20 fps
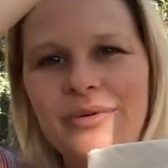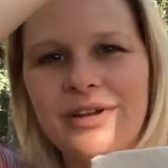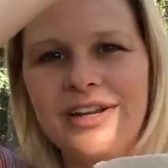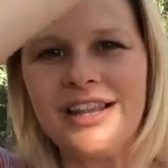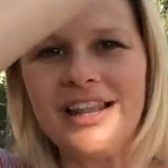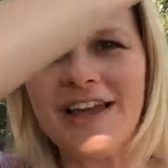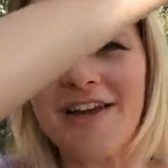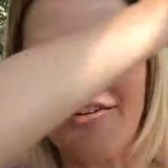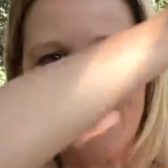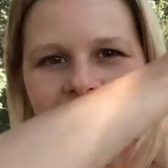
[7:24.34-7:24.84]
would
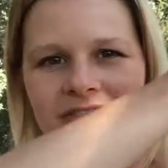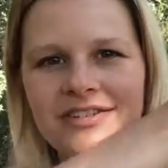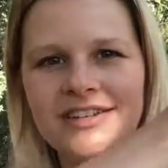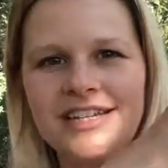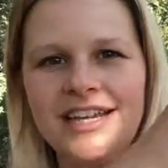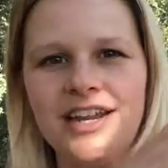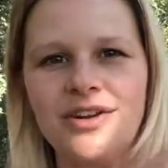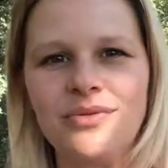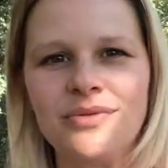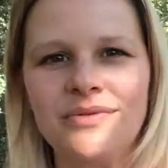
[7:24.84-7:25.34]
love
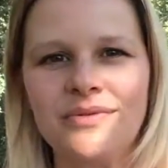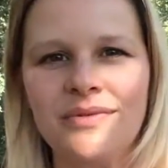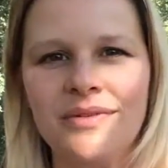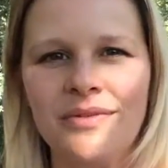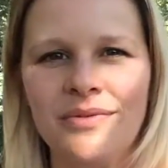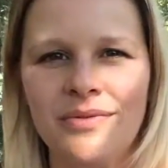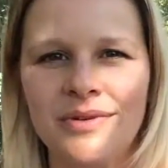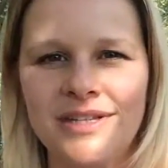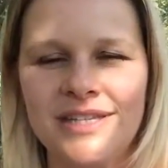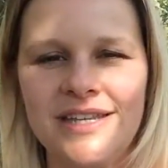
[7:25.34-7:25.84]
to get a,
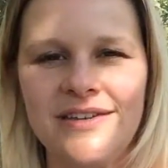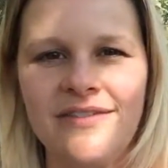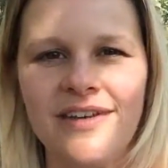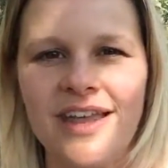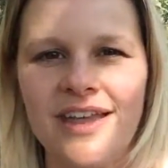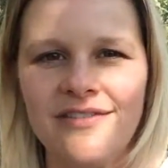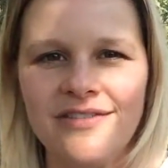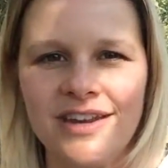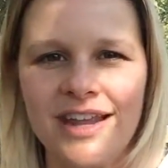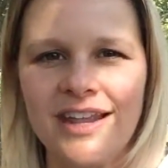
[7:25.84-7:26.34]
receive a
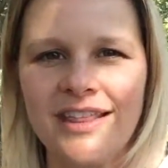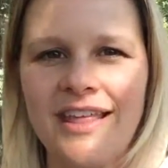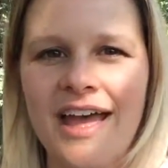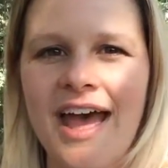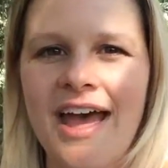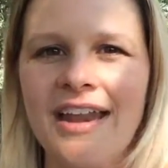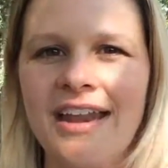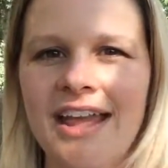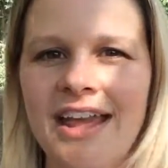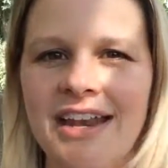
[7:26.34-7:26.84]
gift like
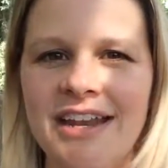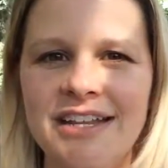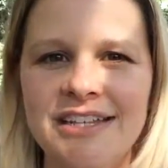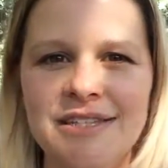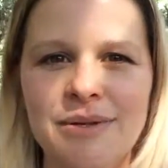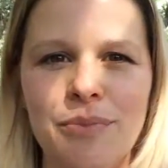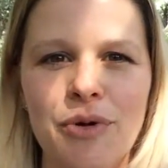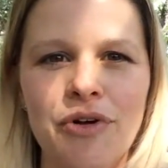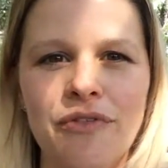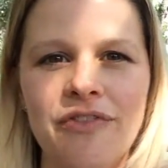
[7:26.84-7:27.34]
that. And
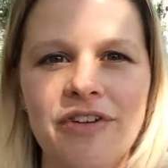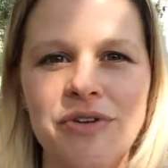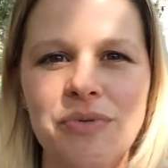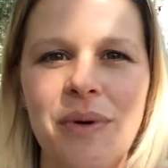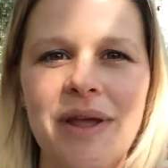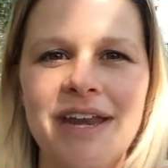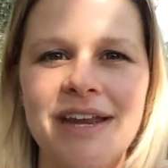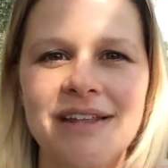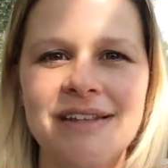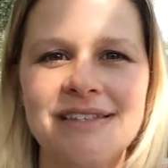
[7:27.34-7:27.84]
it's a perfect
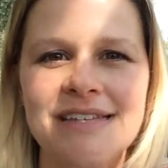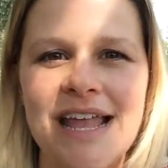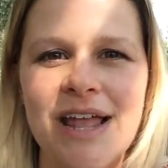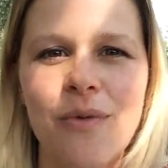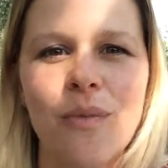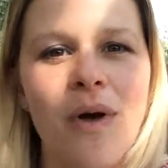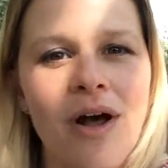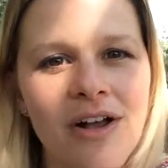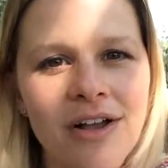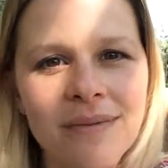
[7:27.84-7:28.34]
way to say,
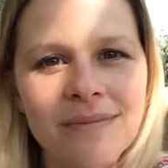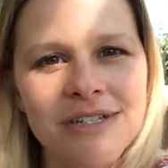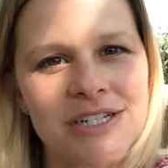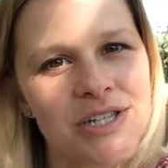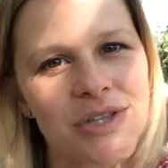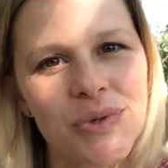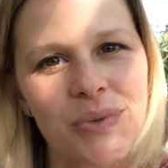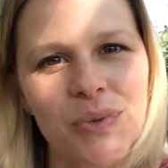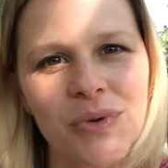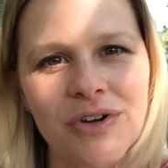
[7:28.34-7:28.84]
welcome to
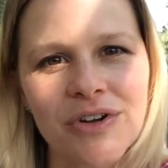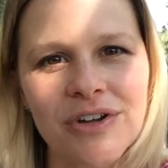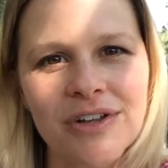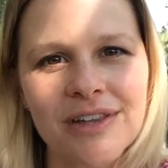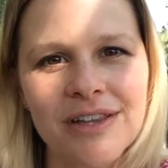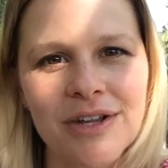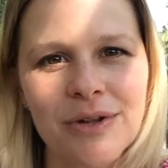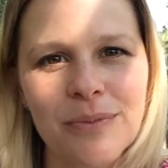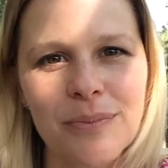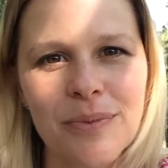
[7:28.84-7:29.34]
the
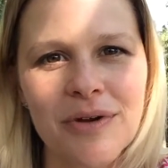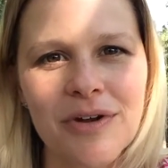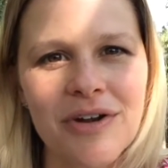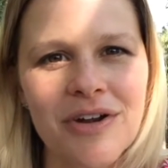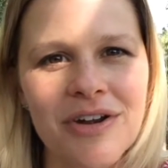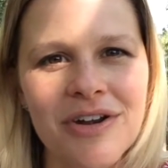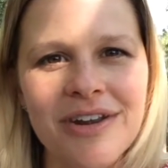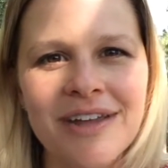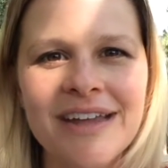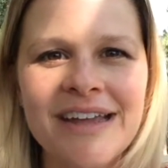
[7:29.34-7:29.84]
world, little
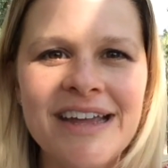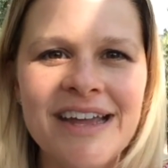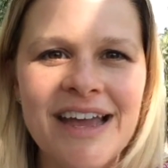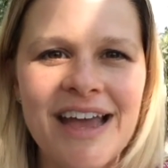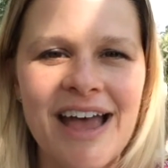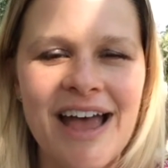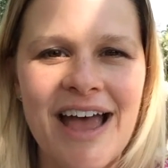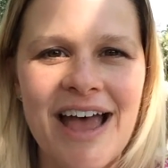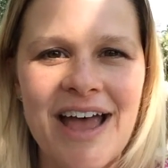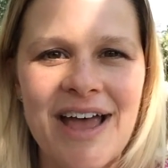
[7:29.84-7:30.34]
bird.
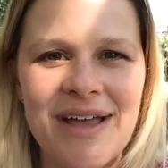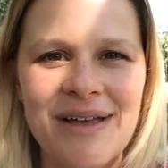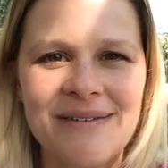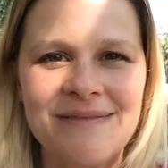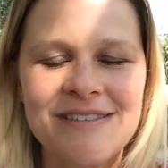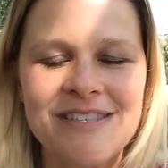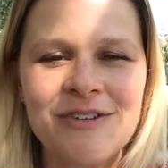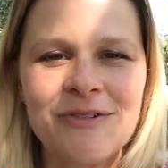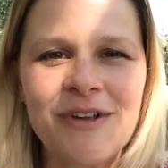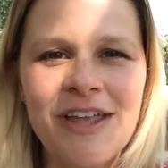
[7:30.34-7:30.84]

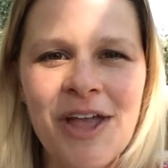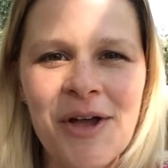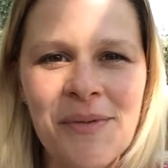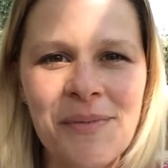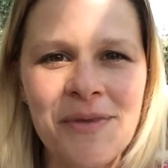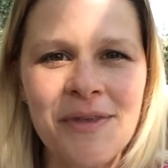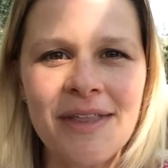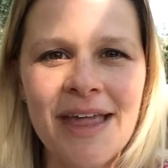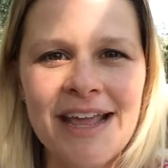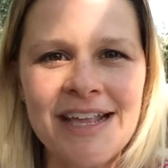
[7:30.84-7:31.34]
Um, so we
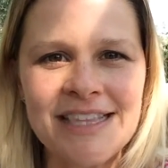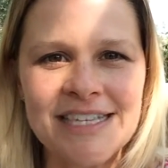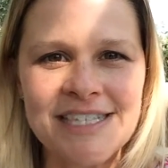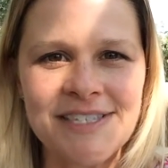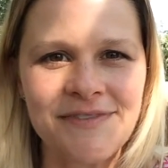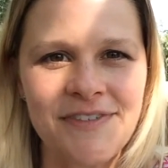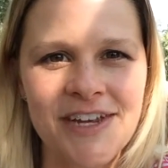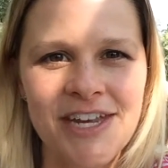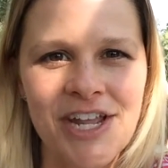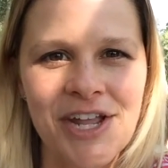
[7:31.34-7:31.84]
hope you like this
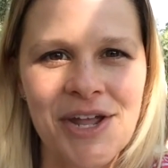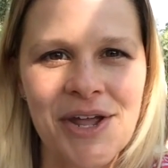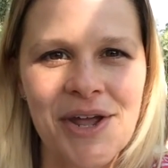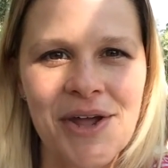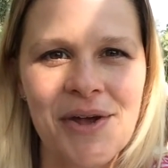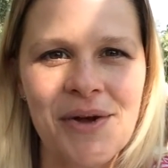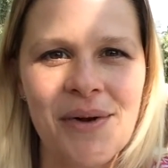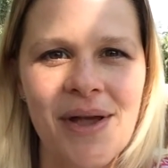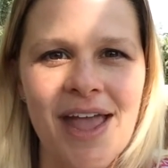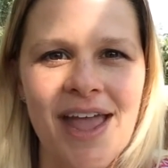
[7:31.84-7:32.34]

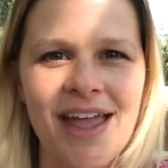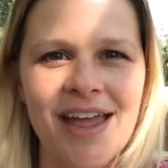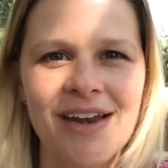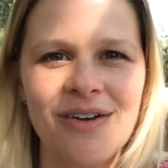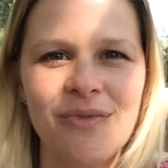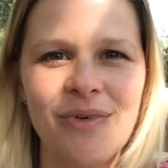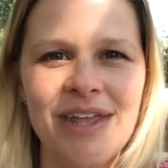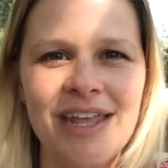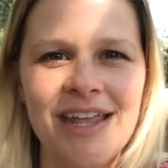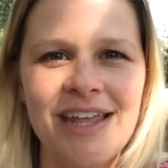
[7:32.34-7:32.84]
video
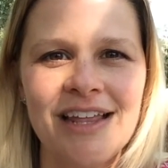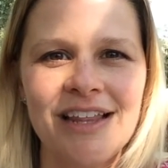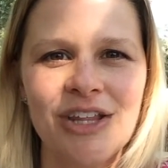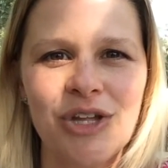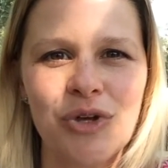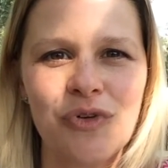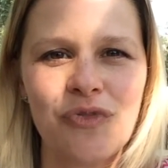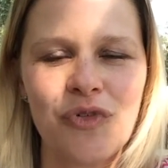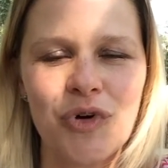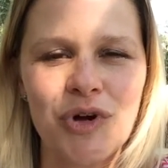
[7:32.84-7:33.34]
and we
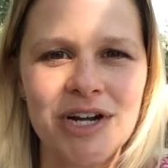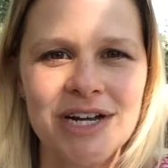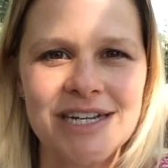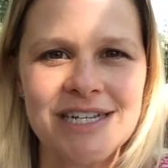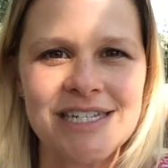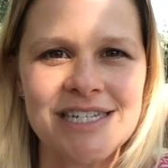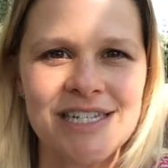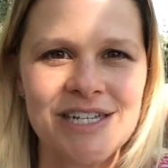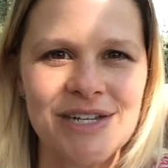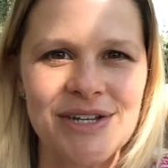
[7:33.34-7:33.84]
look forward
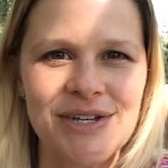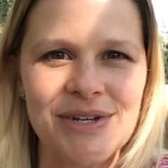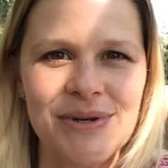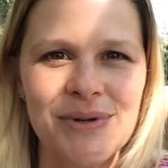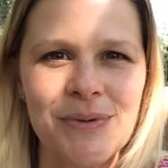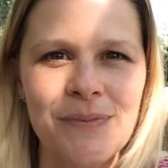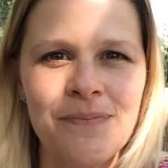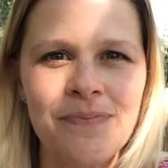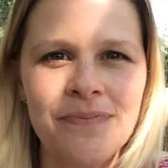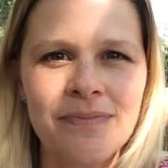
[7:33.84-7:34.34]

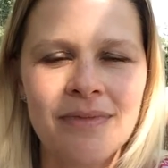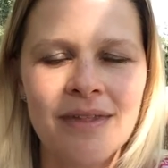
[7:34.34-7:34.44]
to